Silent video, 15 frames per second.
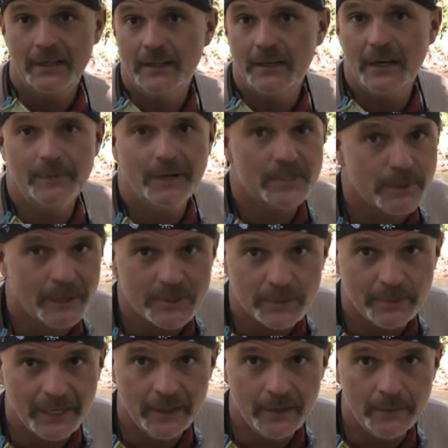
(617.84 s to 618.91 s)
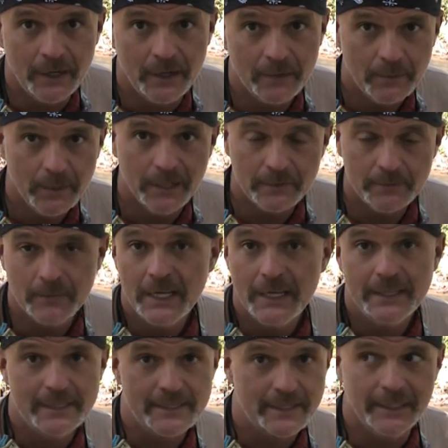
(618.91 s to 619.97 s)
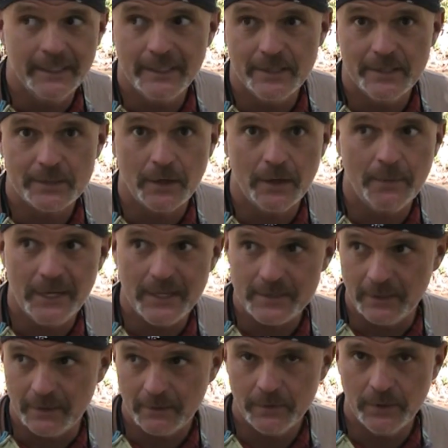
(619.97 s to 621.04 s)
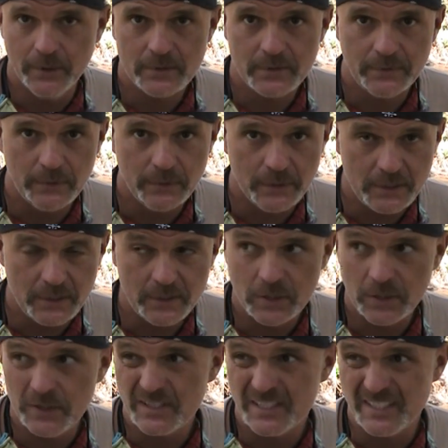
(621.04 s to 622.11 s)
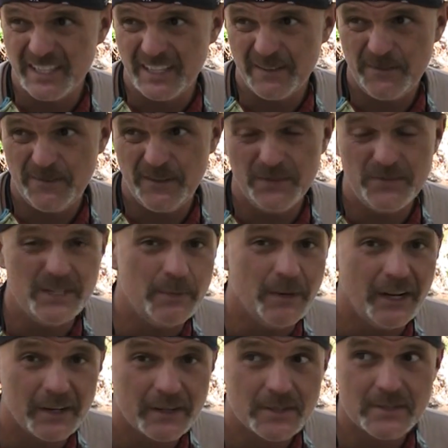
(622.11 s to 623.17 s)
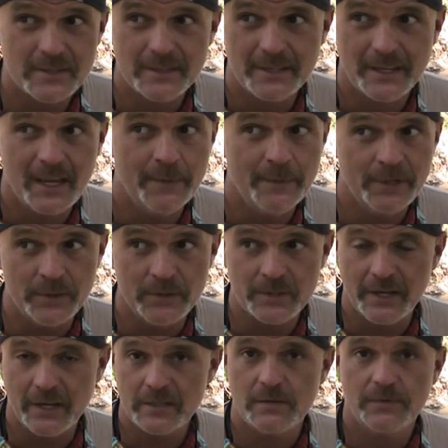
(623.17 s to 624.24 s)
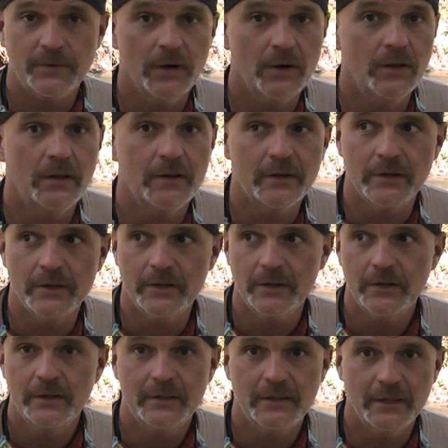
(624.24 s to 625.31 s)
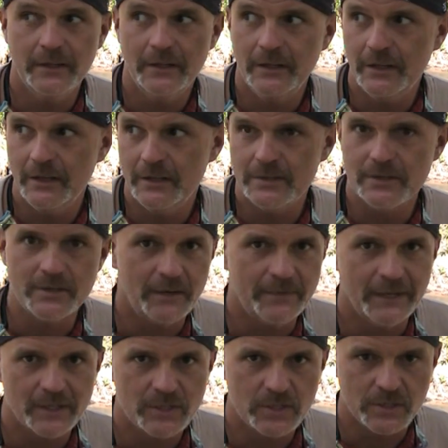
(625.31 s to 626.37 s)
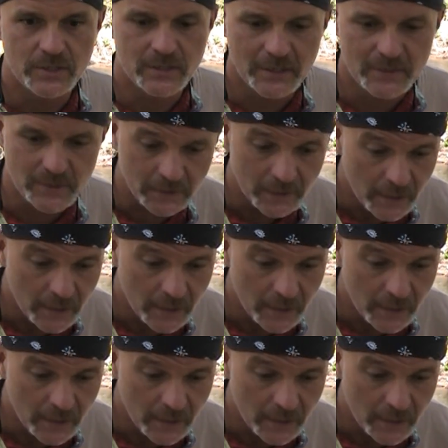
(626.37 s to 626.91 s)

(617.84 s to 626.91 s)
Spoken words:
I'm not sponsored by Lamont, but this kit is amazing. For those of you who are teachers, it's like $50. The chemicals last far longer than a dissolved oxygen sensor.